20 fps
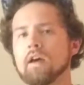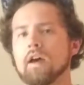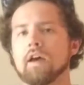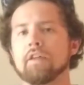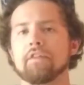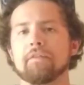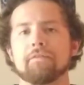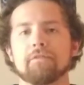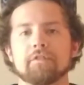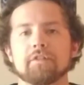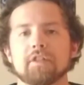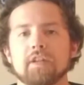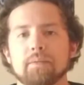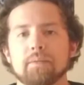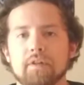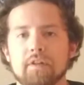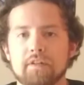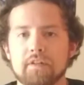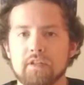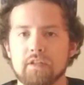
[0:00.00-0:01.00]
And the first thing I'm
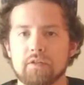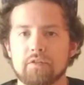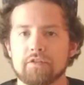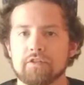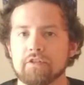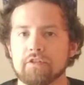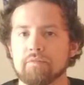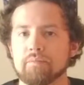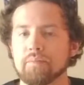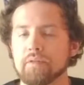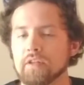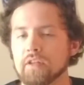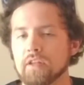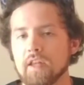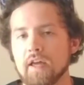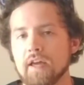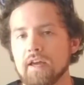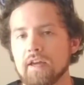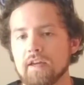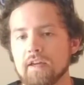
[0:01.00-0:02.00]
going to do is just
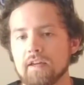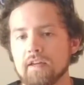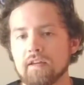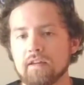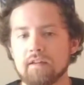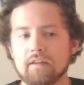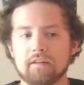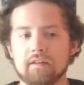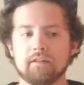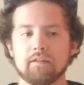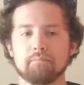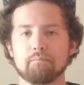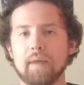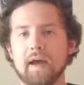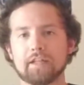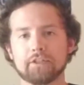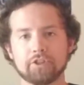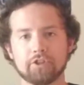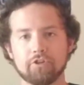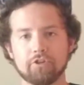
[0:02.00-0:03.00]
play
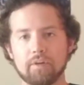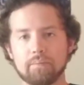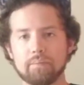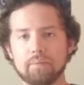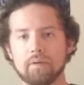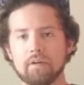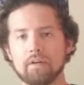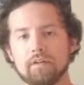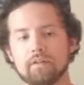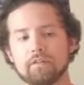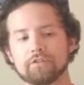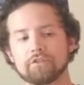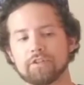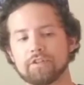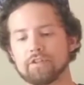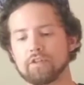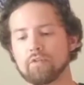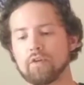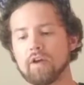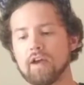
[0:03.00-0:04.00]
match grip,
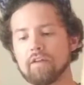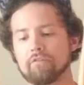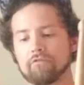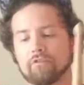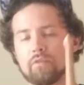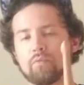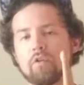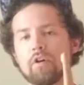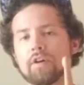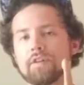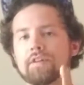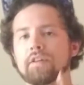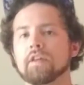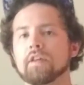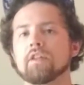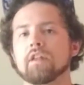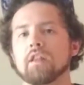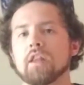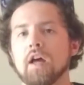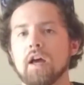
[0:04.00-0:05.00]
just so everyone in
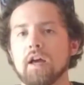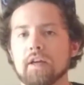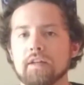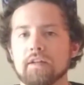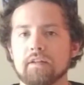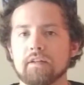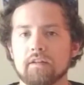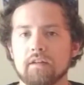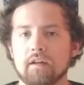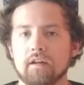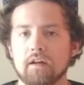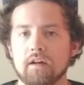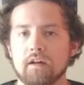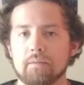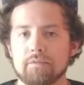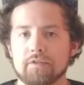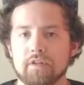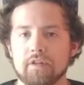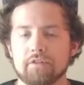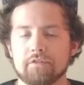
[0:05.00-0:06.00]
the line
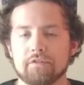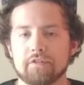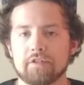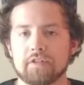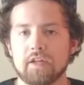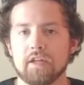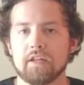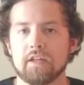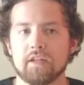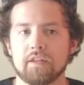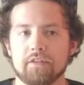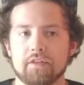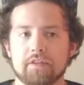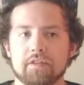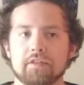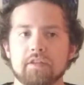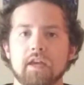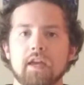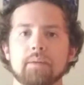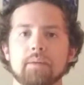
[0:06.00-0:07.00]
is understanding the
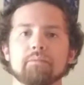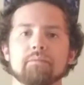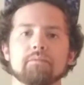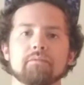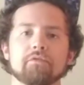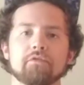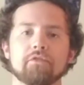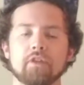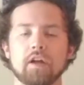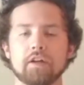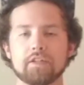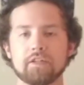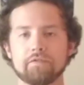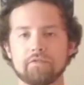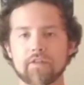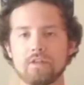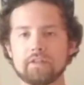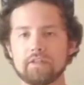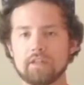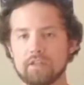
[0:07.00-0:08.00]
same
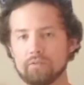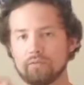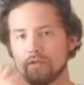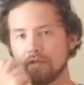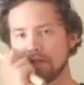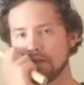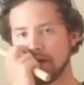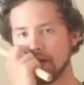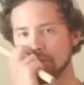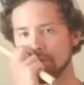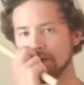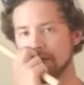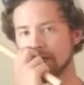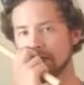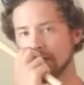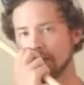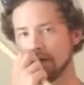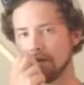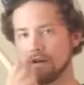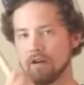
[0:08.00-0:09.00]
philosophies as we kind of
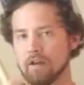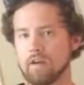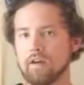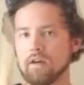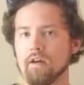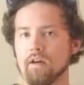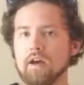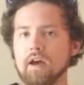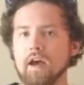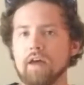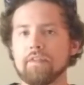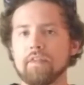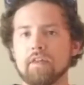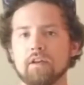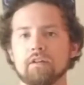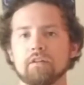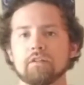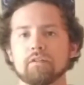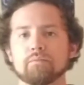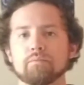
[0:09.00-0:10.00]
begin here. And then
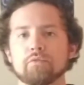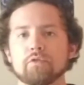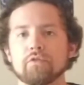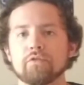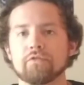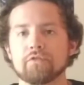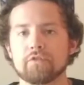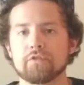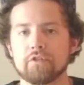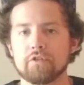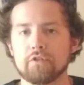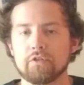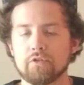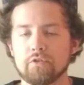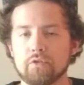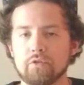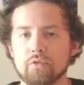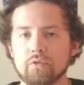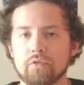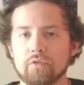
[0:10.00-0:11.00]
I'll move
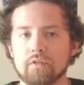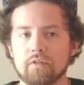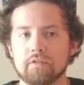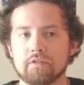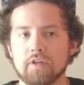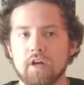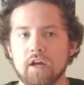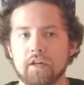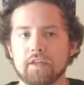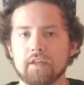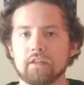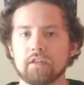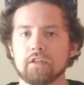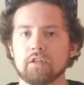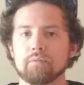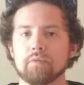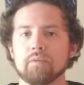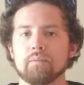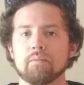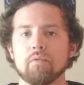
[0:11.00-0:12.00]
to talking a
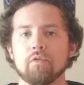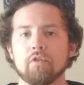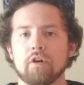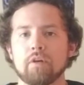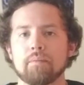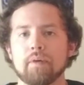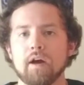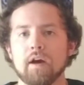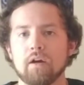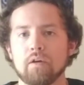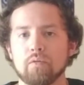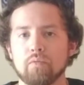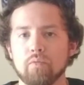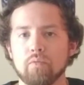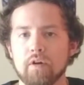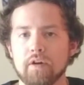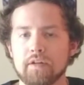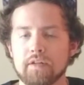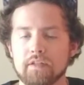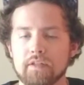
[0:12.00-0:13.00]
little bit more about
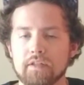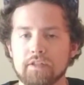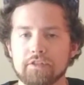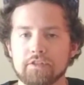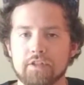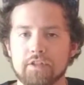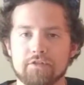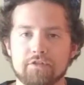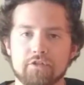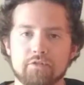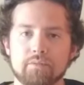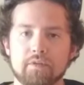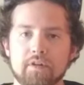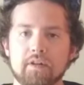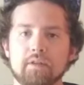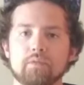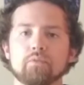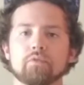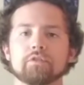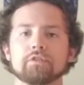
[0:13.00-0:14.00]
what each instrument
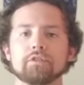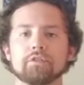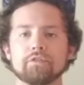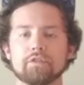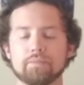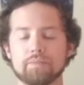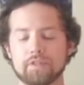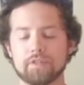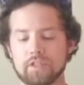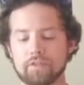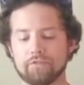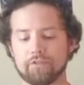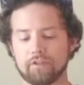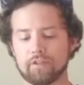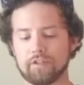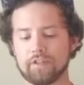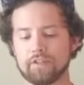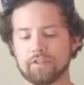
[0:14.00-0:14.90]
will do specifically.